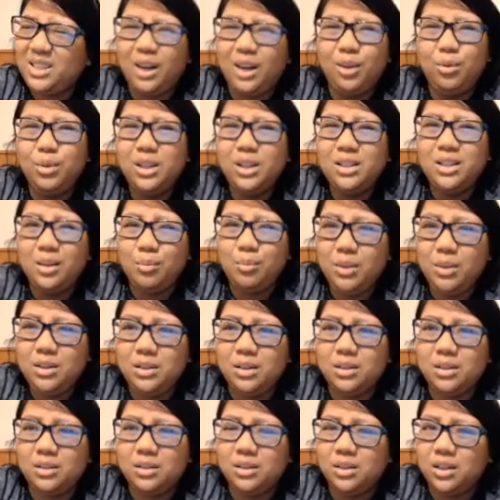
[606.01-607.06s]
I don't want to say
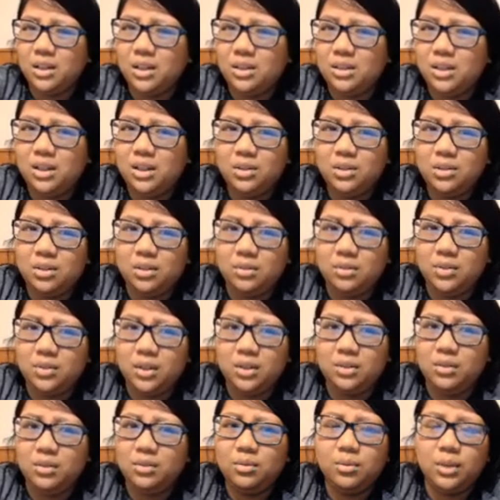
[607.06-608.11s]
business because I sell stuff
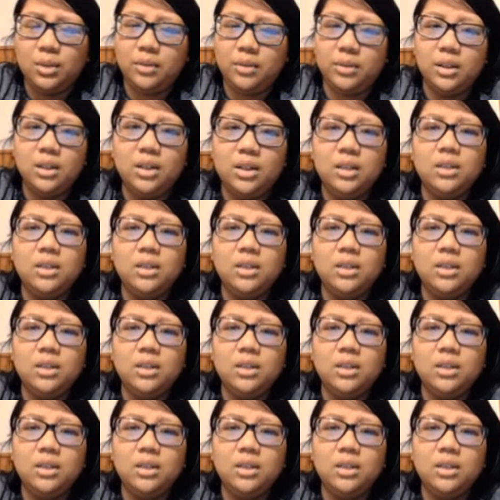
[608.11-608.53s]
on whatever.